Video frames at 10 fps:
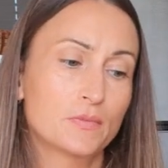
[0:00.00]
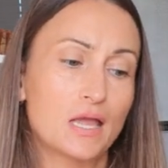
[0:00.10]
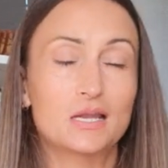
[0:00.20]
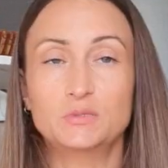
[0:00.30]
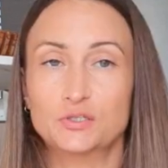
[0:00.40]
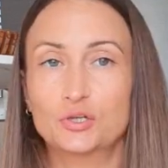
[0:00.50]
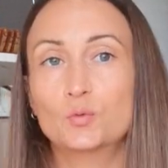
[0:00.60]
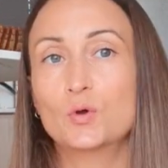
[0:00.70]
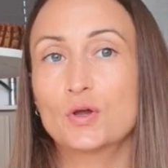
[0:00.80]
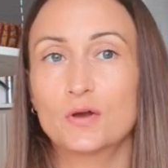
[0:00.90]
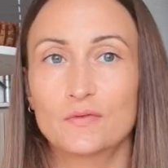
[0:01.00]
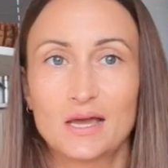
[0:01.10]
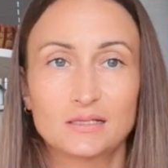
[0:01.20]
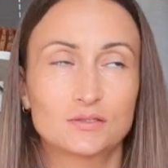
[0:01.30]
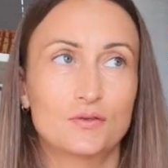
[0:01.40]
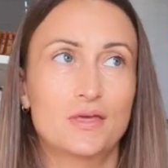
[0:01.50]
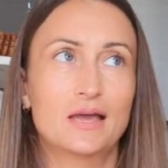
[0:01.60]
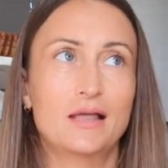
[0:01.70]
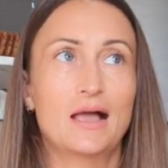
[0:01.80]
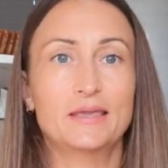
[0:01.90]
And I'm just going to work on that so
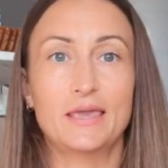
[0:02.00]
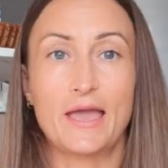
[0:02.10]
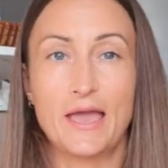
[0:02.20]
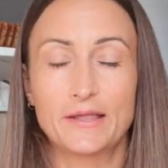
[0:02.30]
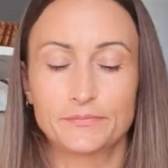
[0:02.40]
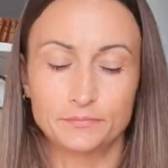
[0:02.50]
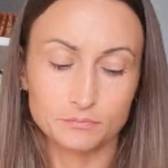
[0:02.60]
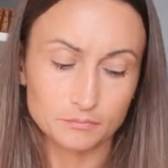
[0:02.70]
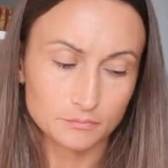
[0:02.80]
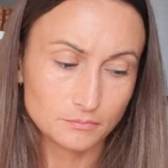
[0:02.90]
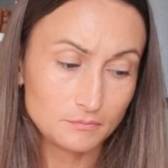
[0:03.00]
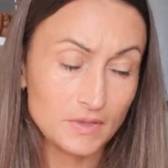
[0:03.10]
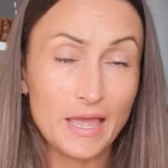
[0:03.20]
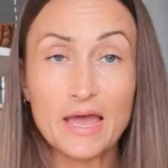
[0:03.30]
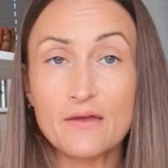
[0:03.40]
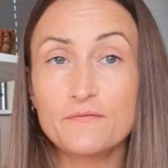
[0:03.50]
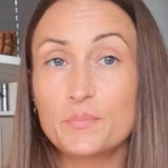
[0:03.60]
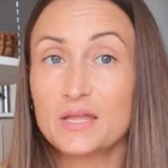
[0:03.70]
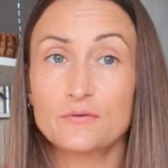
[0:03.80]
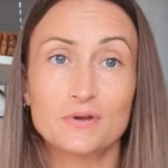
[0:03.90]
that I can have
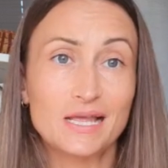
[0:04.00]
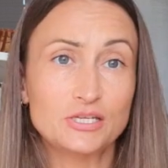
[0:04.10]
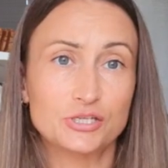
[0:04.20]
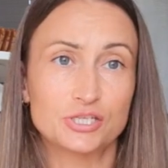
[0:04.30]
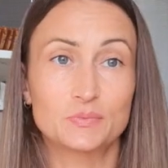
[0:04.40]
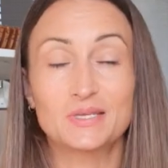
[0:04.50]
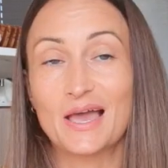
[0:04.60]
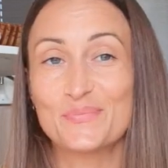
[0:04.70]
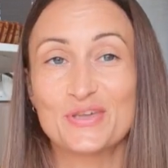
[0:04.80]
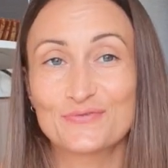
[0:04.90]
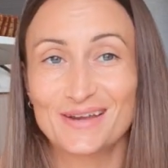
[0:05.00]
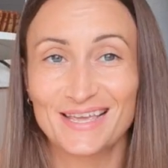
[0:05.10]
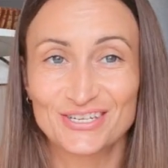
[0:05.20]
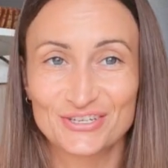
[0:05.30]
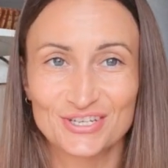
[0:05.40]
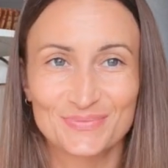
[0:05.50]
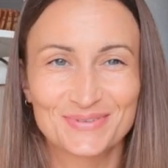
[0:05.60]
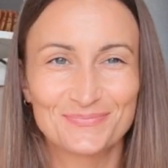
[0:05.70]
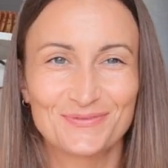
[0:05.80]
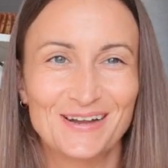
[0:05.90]
better relationships, happier
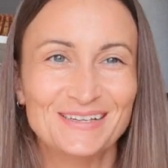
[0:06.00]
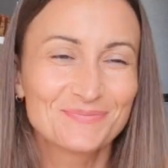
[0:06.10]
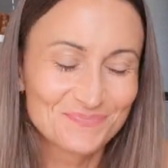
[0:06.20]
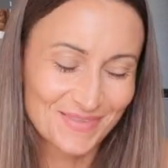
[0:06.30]
relationships, right?